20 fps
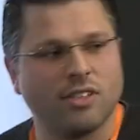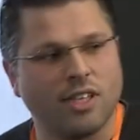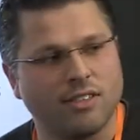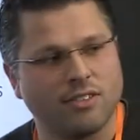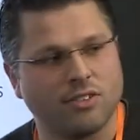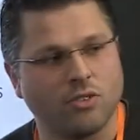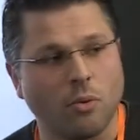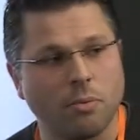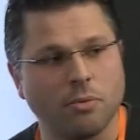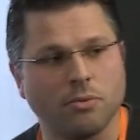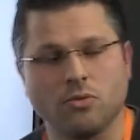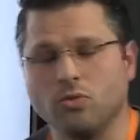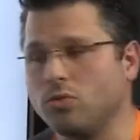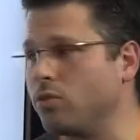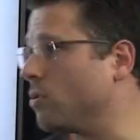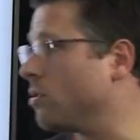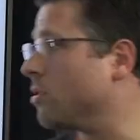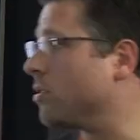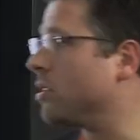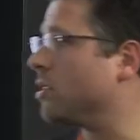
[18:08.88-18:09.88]
that is open
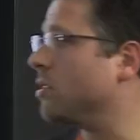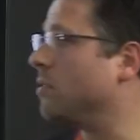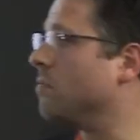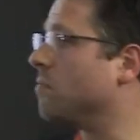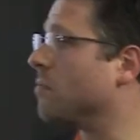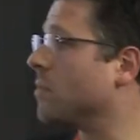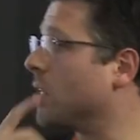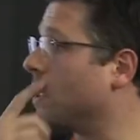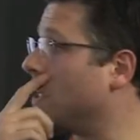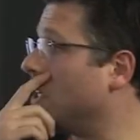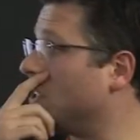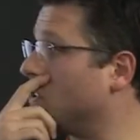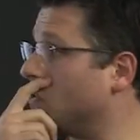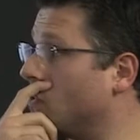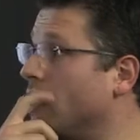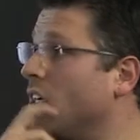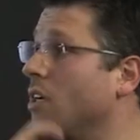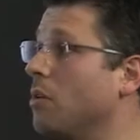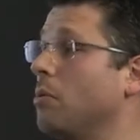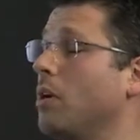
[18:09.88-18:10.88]
source, is
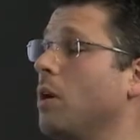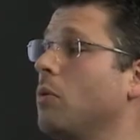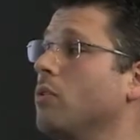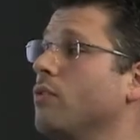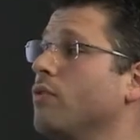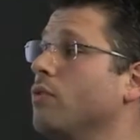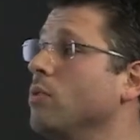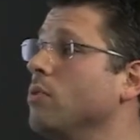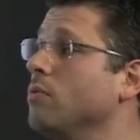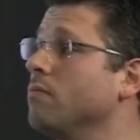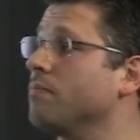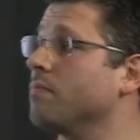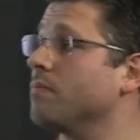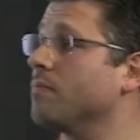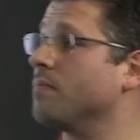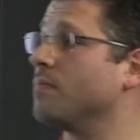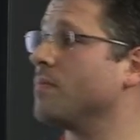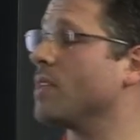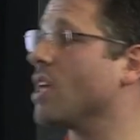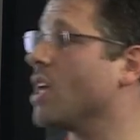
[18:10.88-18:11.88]
really powerful,
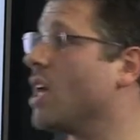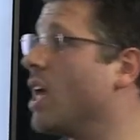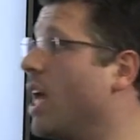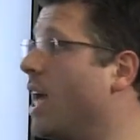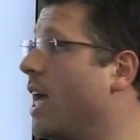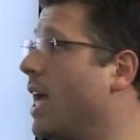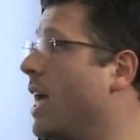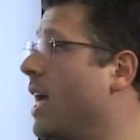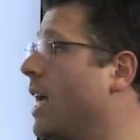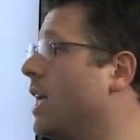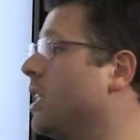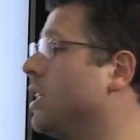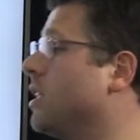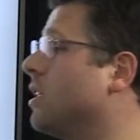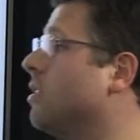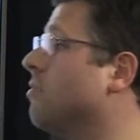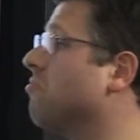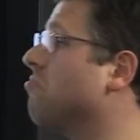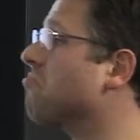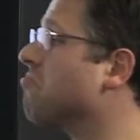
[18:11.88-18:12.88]

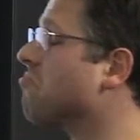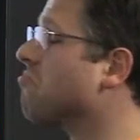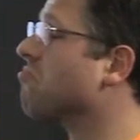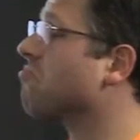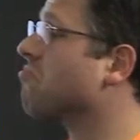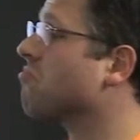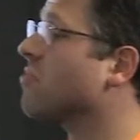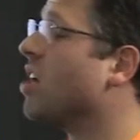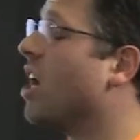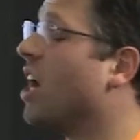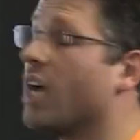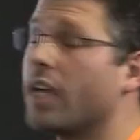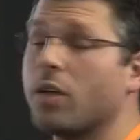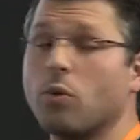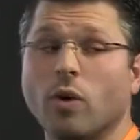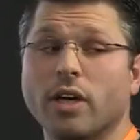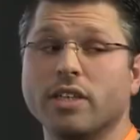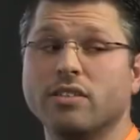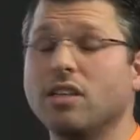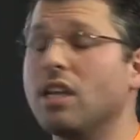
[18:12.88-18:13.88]
and I
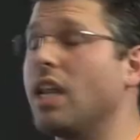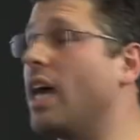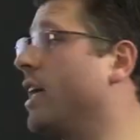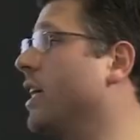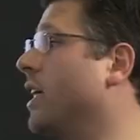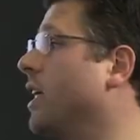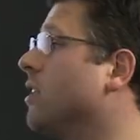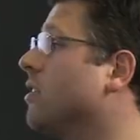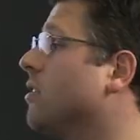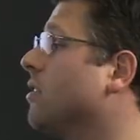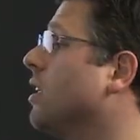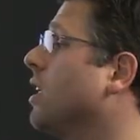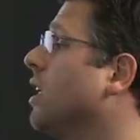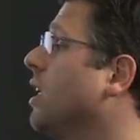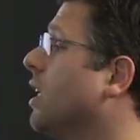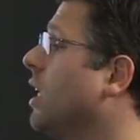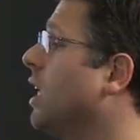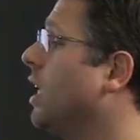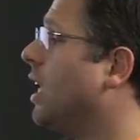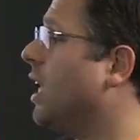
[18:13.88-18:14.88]
quite like it.
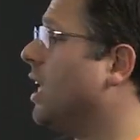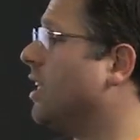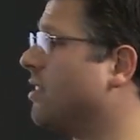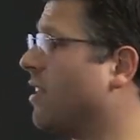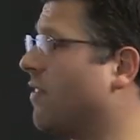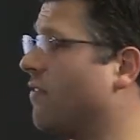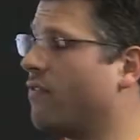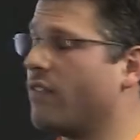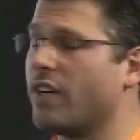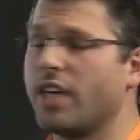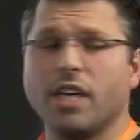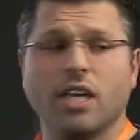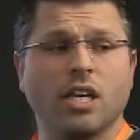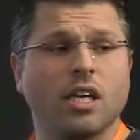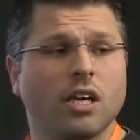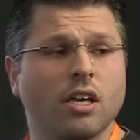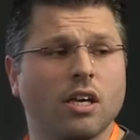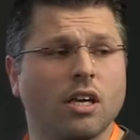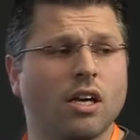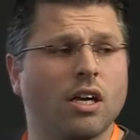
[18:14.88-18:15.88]
As a
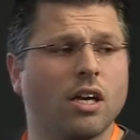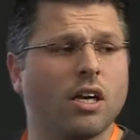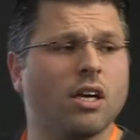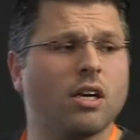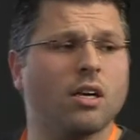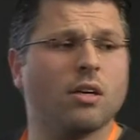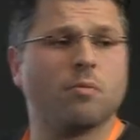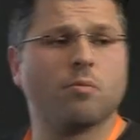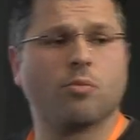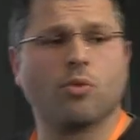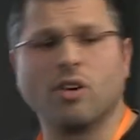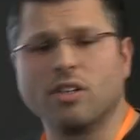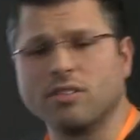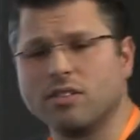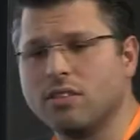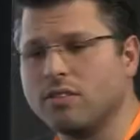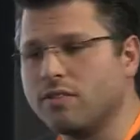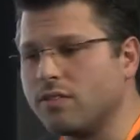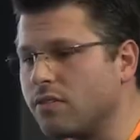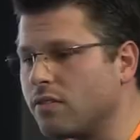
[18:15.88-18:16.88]
very
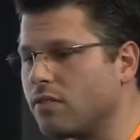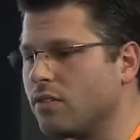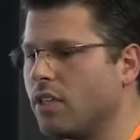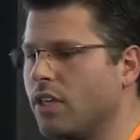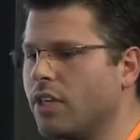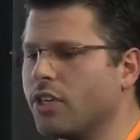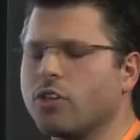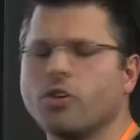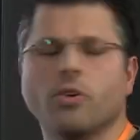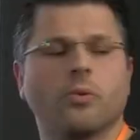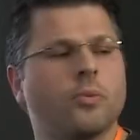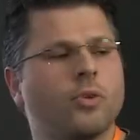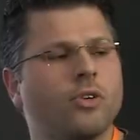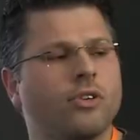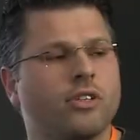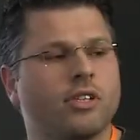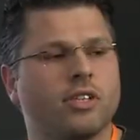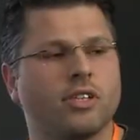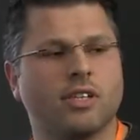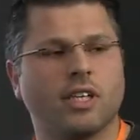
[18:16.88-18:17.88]
proactive
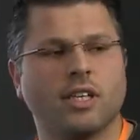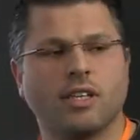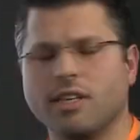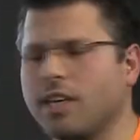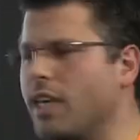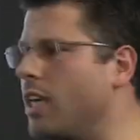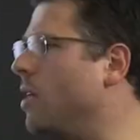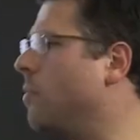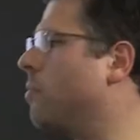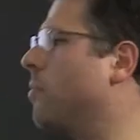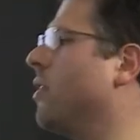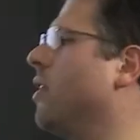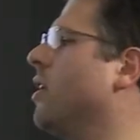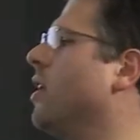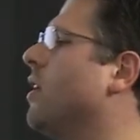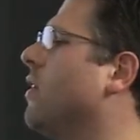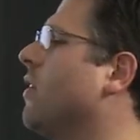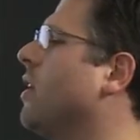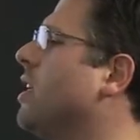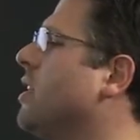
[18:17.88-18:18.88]
community that they keep
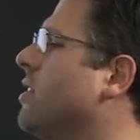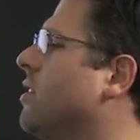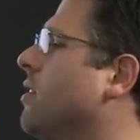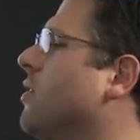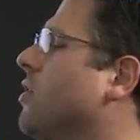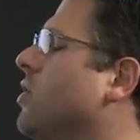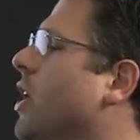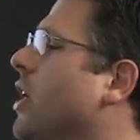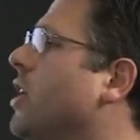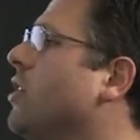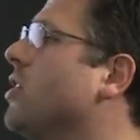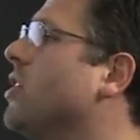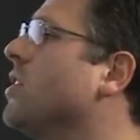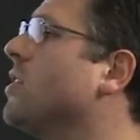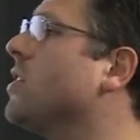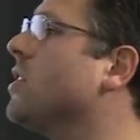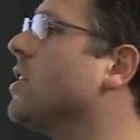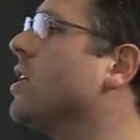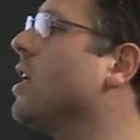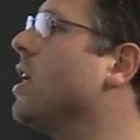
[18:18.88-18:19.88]
releasing
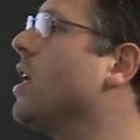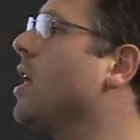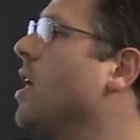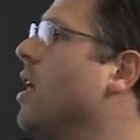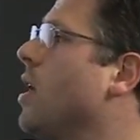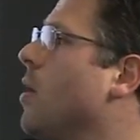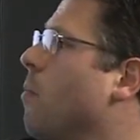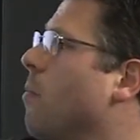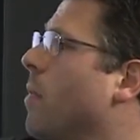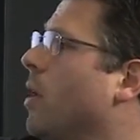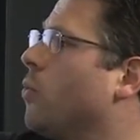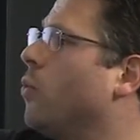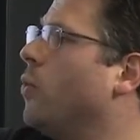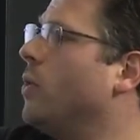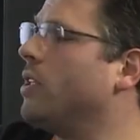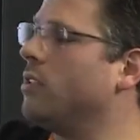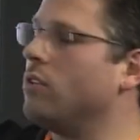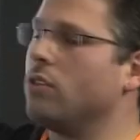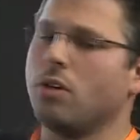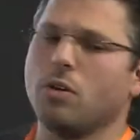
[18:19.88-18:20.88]
changes.
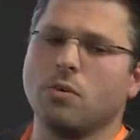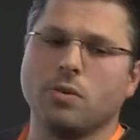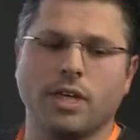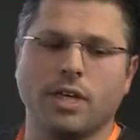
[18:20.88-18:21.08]
MapWindow